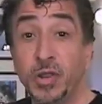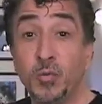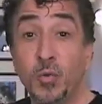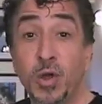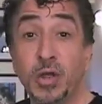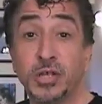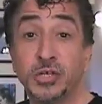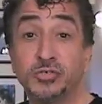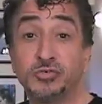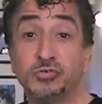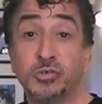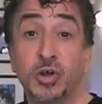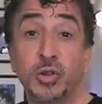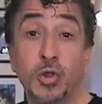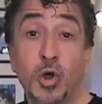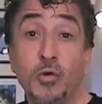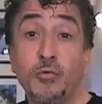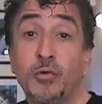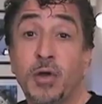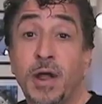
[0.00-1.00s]
want control
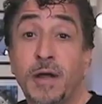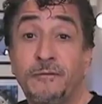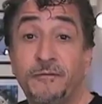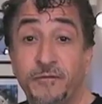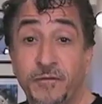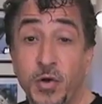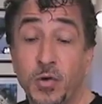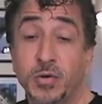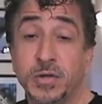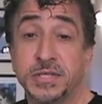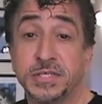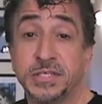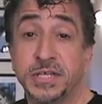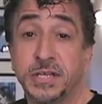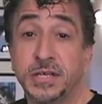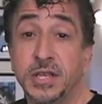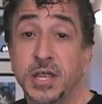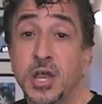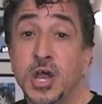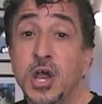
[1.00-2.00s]
over our
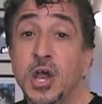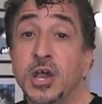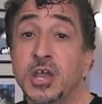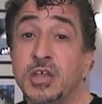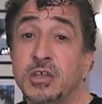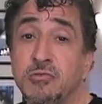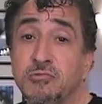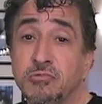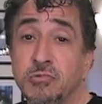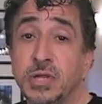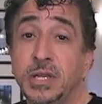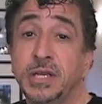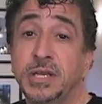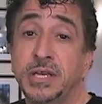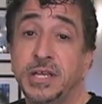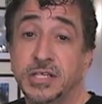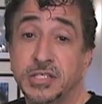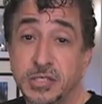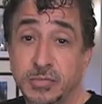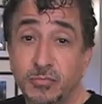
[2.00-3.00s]
focusing, you really
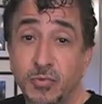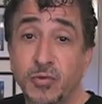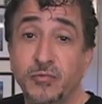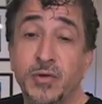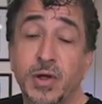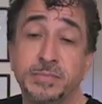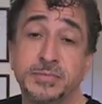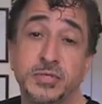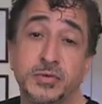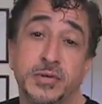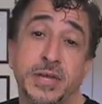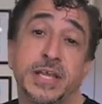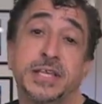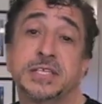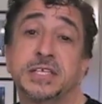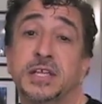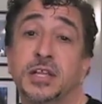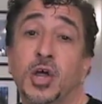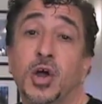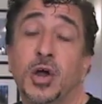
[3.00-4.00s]
need to move up to an
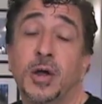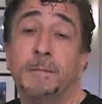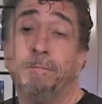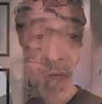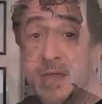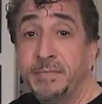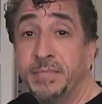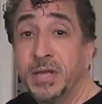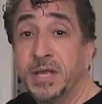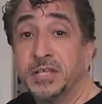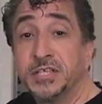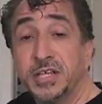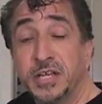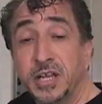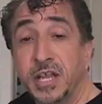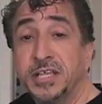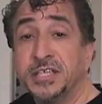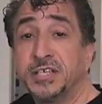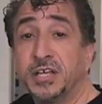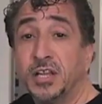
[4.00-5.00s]
SLR, because in an
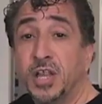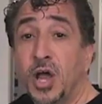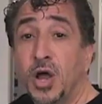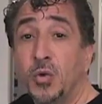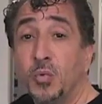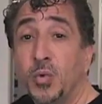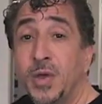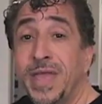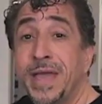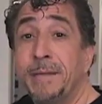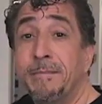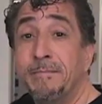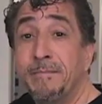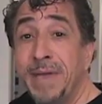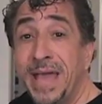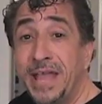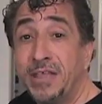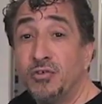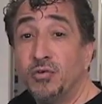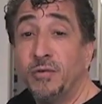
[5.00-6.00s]
SLR we have
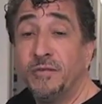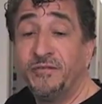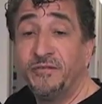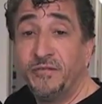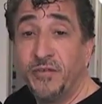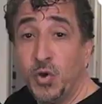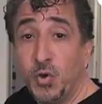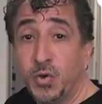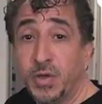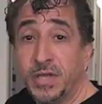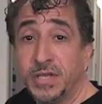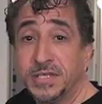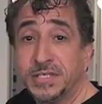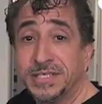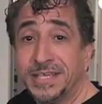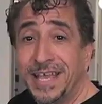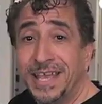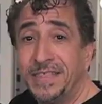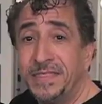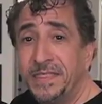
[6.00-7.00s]
manual
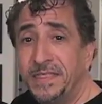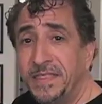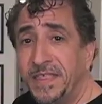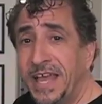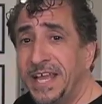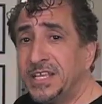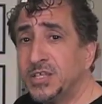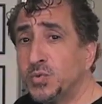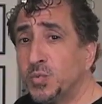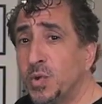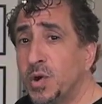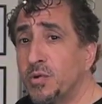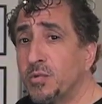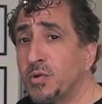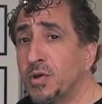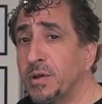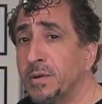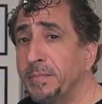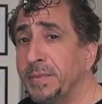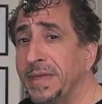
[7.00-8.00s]
focus, and that's where
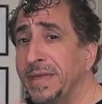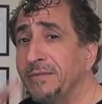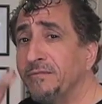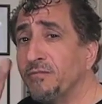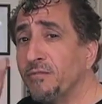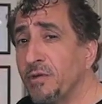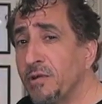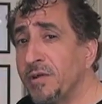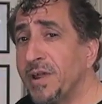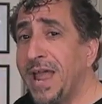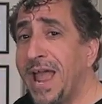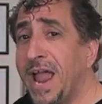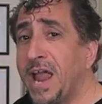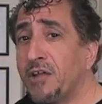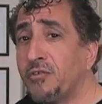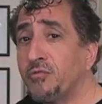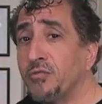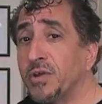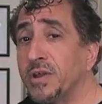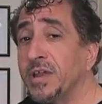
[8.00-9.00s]
we're going to be very
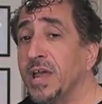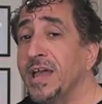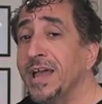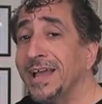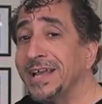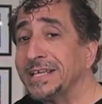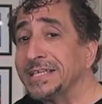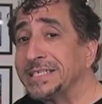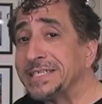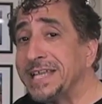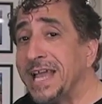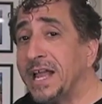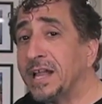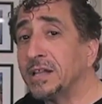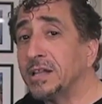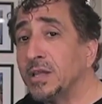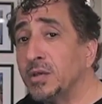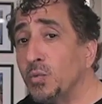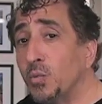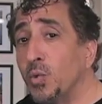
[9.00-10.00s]
accurate
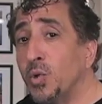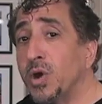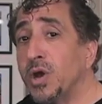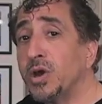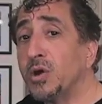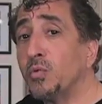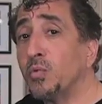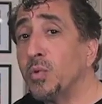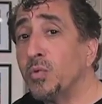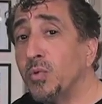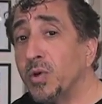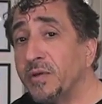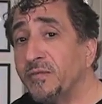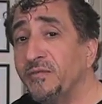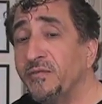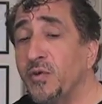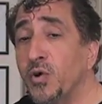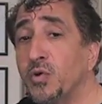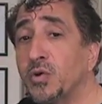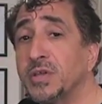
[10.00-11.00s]
exactly where we want to
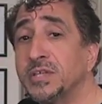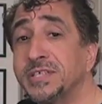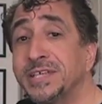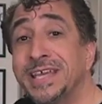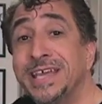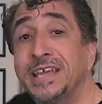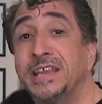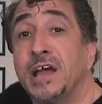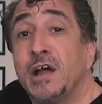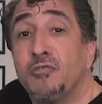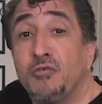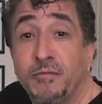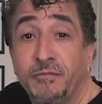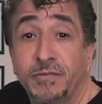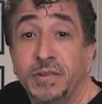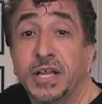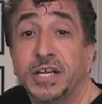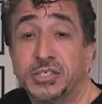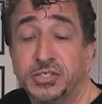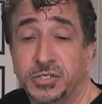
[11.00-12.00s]
focus in our
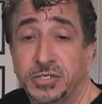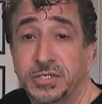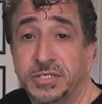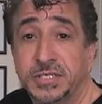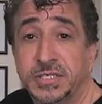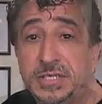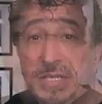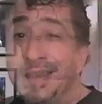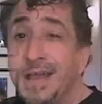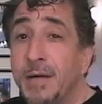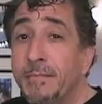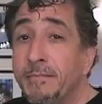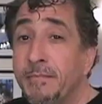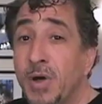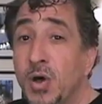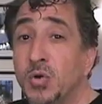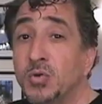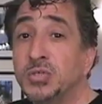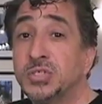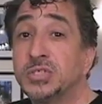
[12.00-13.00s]
reflections. Now,
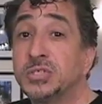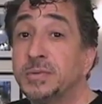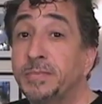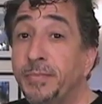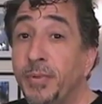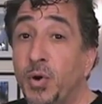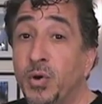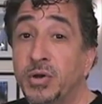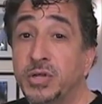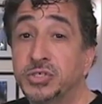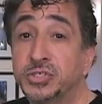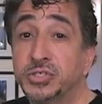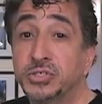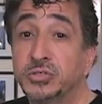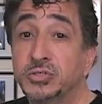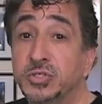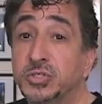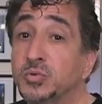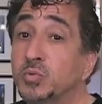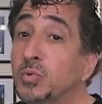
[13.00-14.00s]
most point and
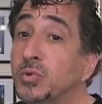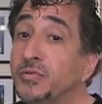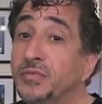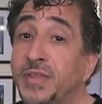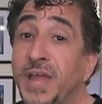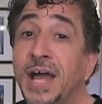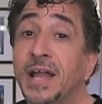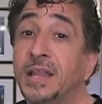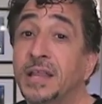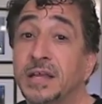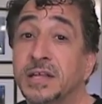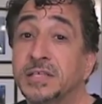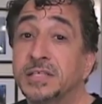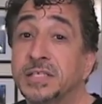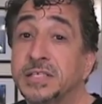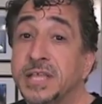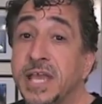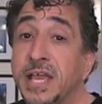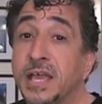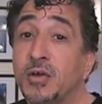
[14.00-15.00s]
shoots will not let
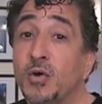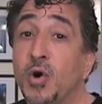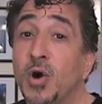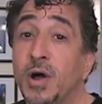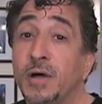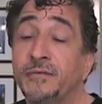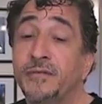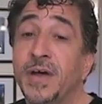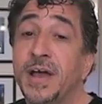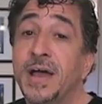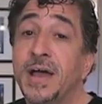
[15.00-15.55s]
us take off